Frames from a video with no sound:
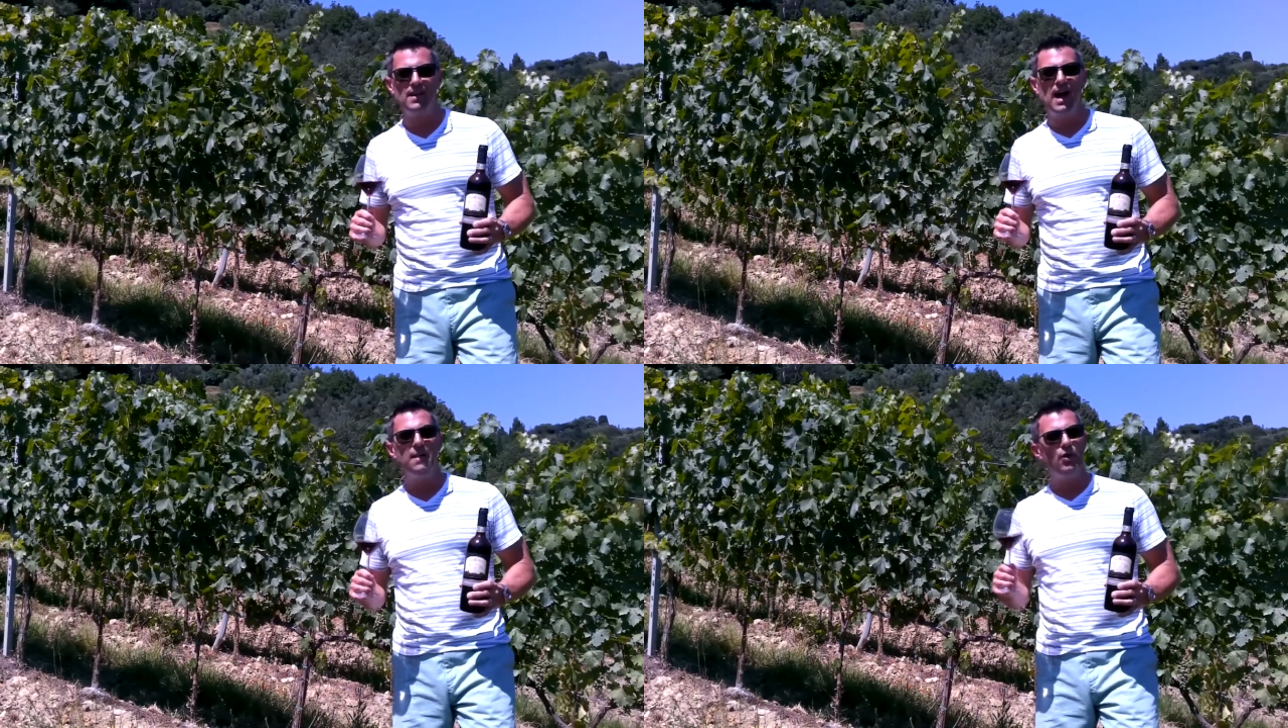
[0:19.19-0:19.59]

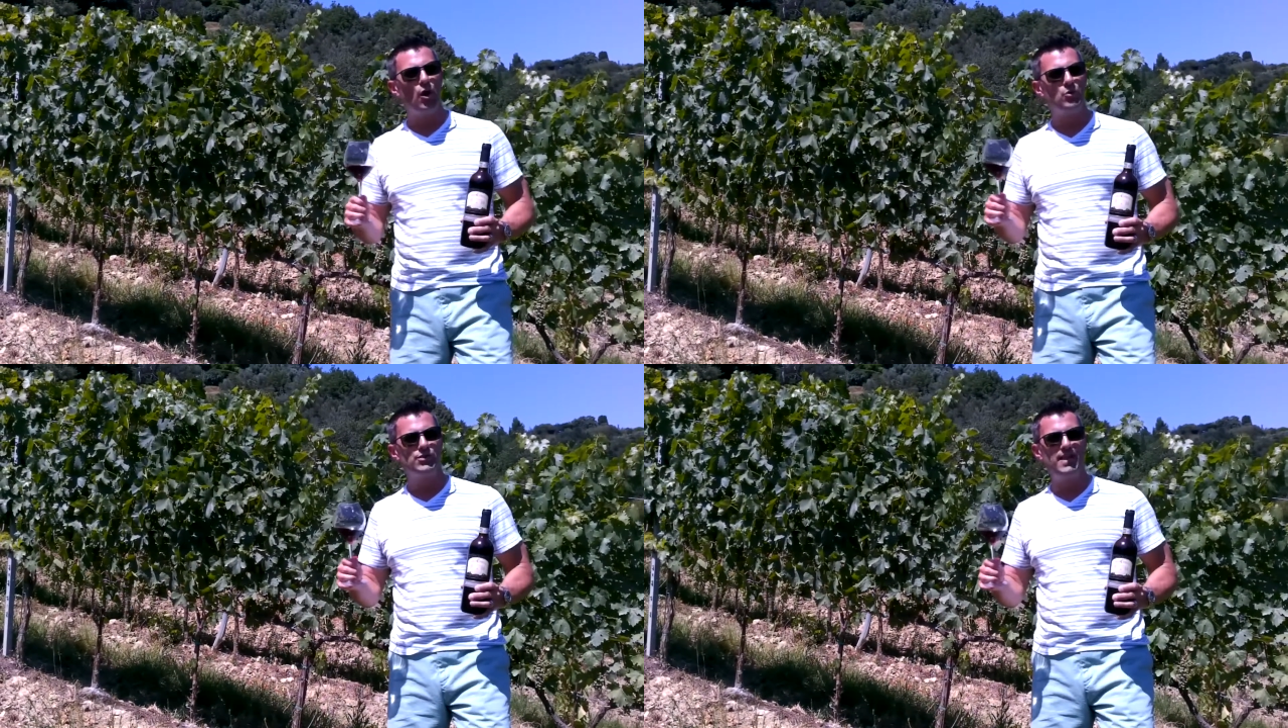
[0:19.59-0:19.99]
I'm your
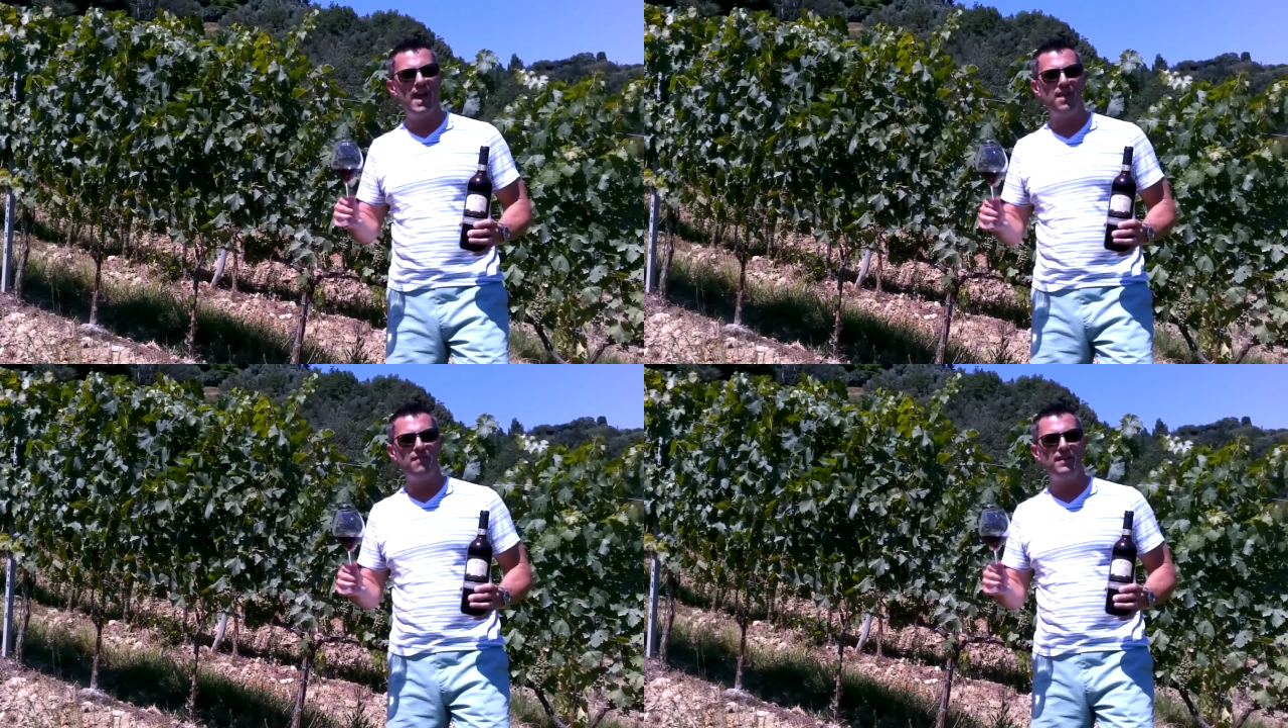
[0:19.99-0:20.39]
host,
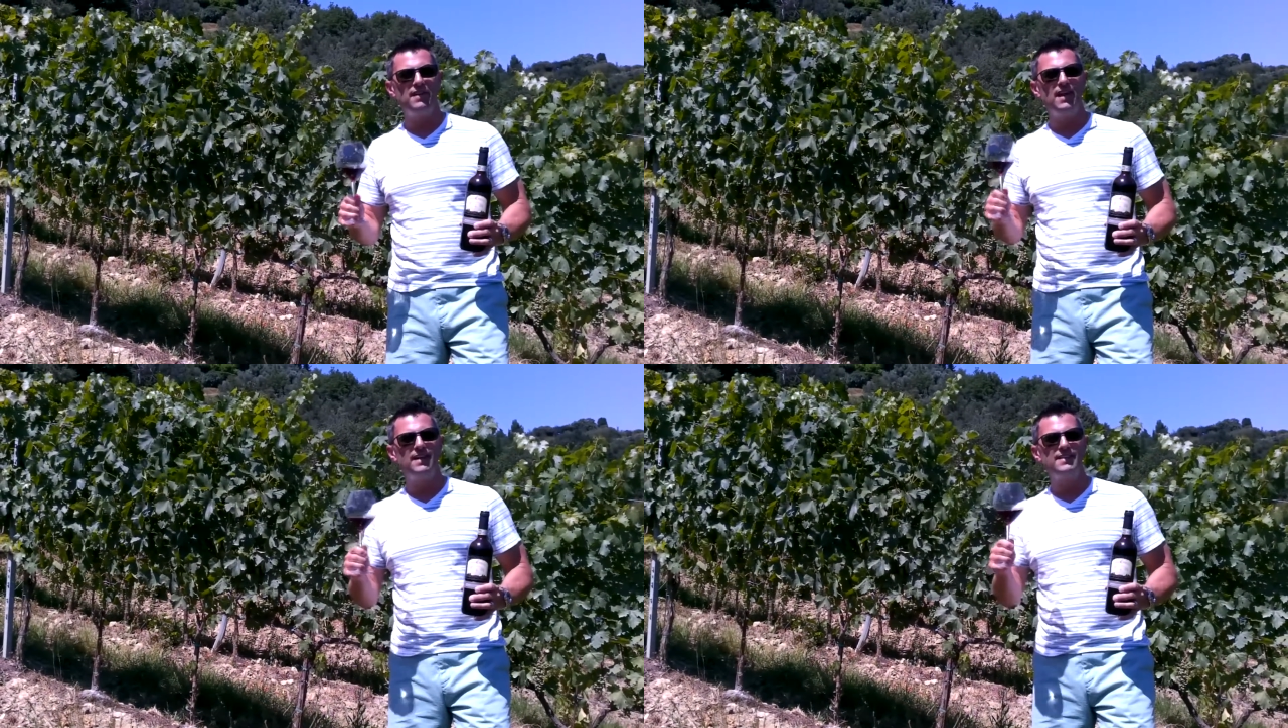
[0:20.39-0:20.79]
Dave,
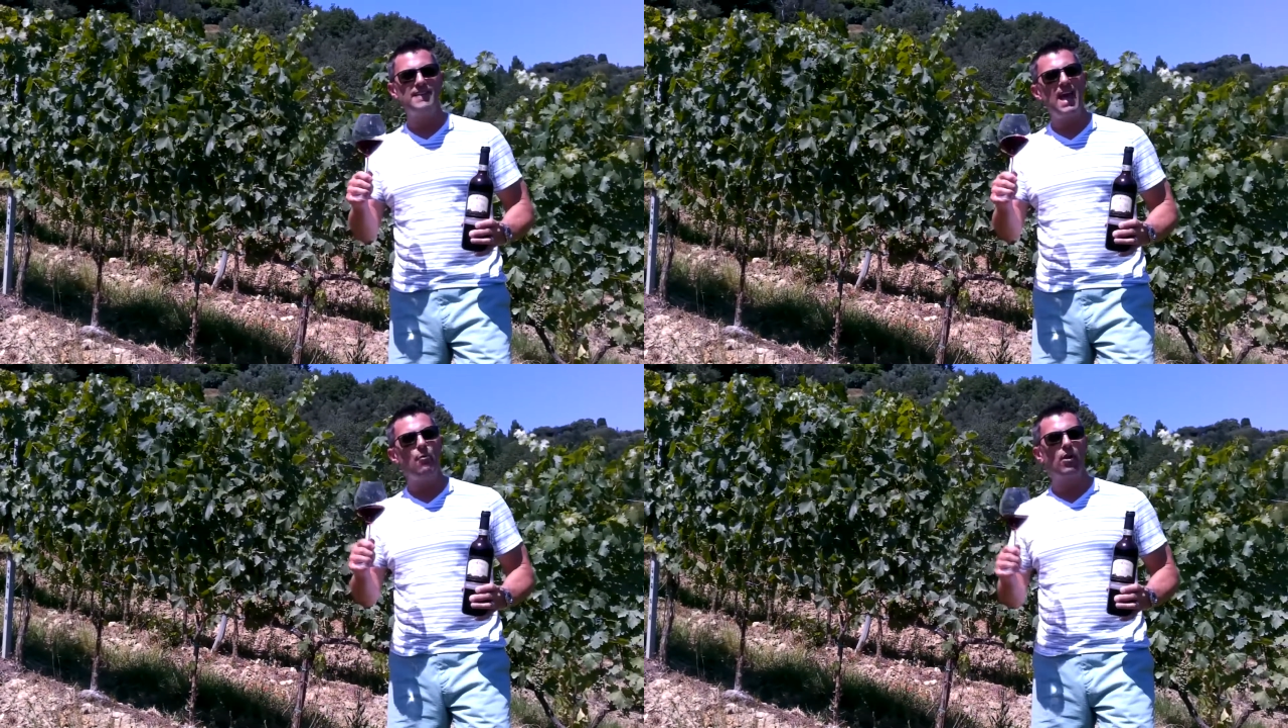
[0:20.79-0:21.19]
and
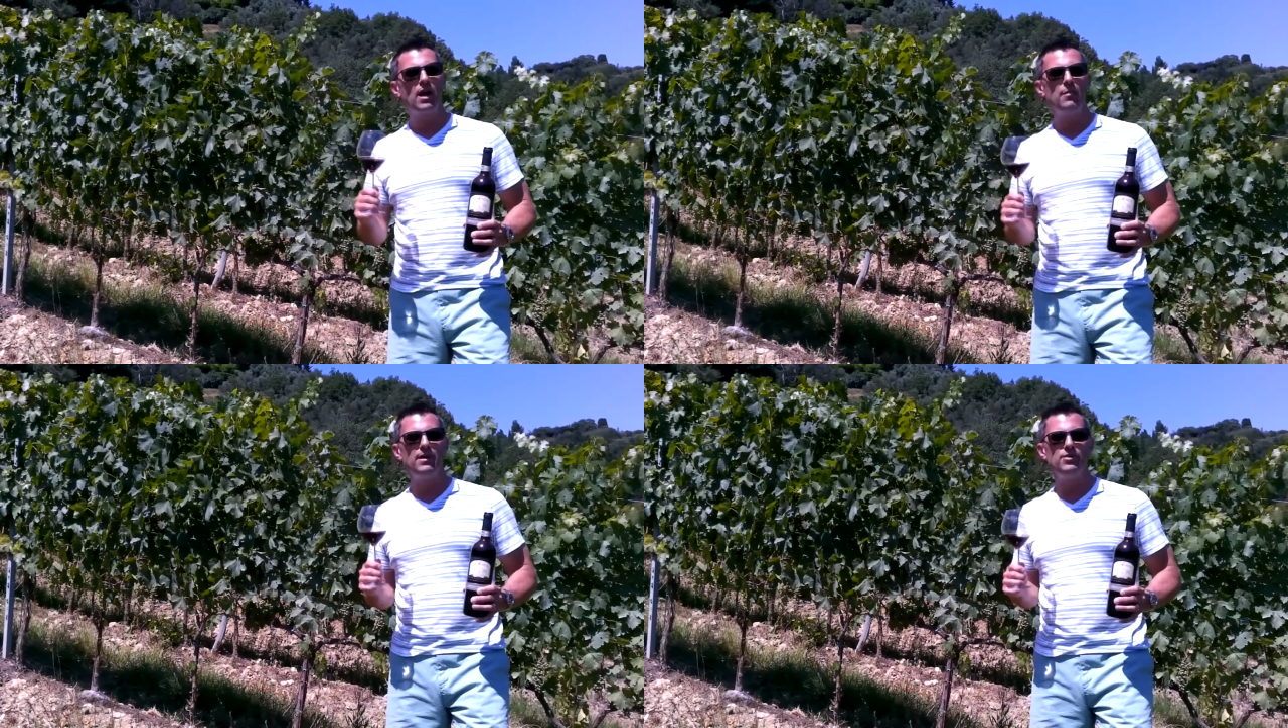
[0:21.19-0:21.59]
today we're
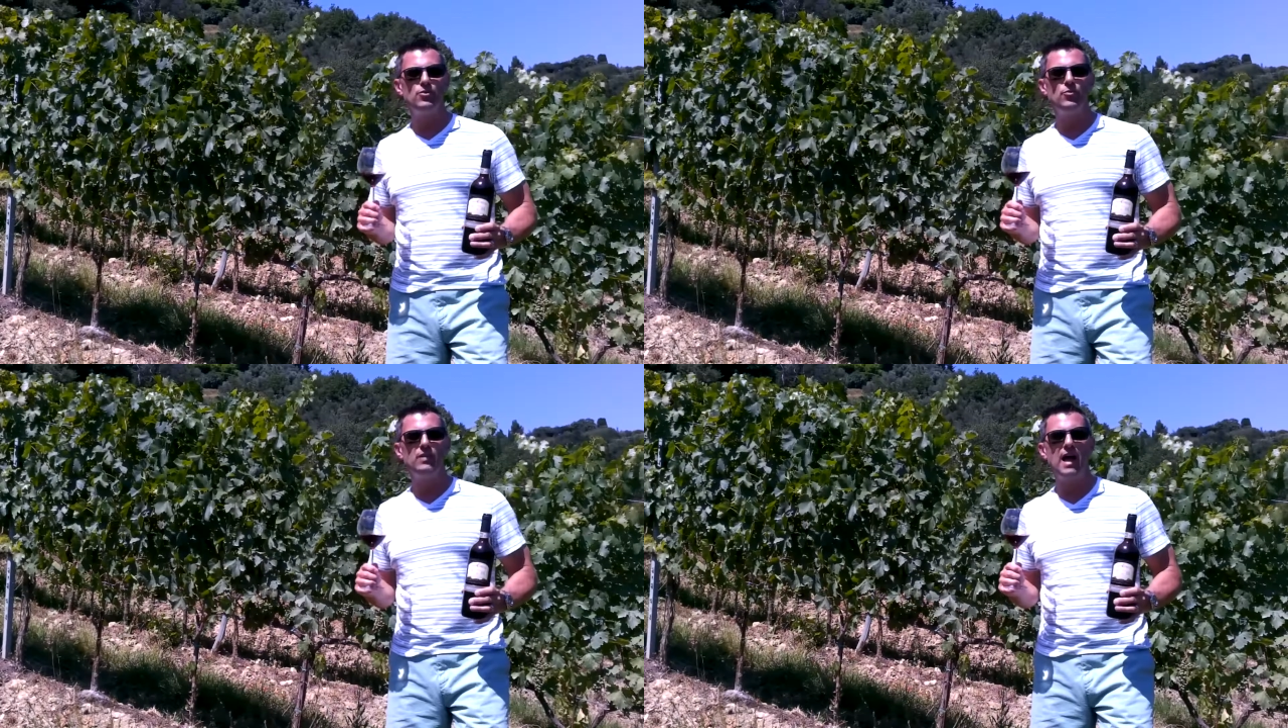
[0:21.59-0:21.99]
coming to
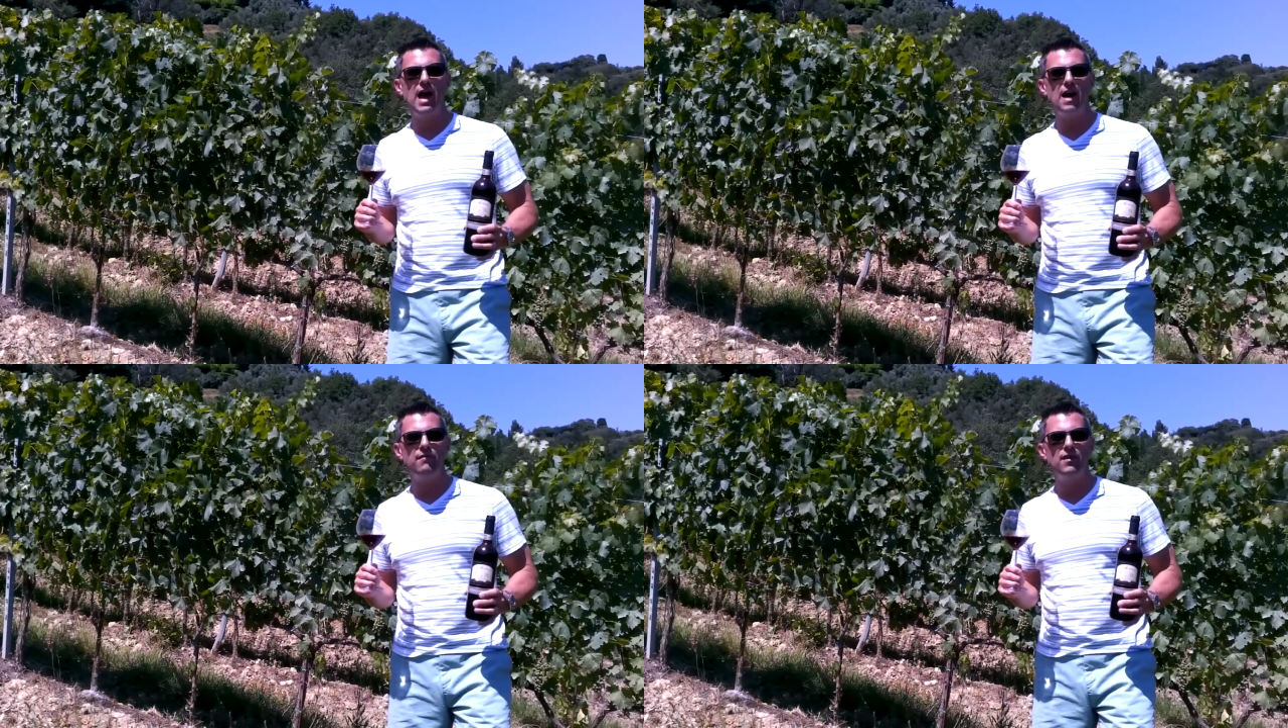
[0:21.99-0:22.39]
you
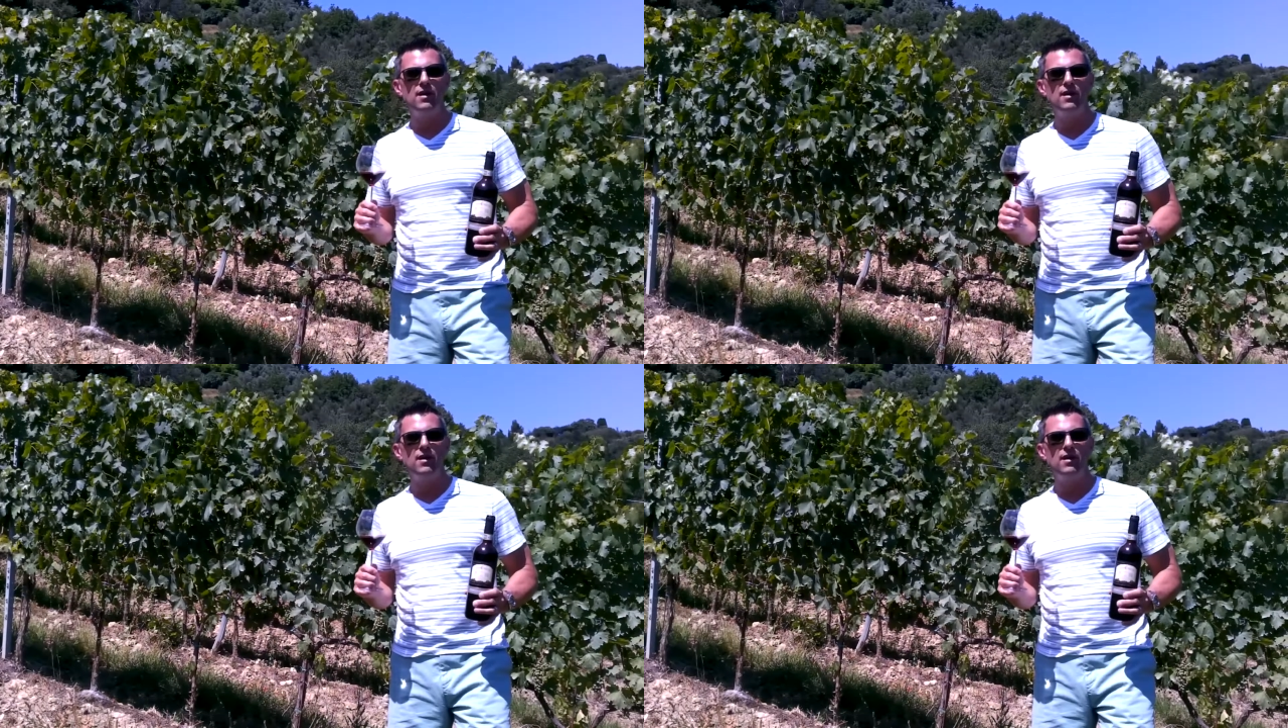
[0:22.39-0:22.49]
live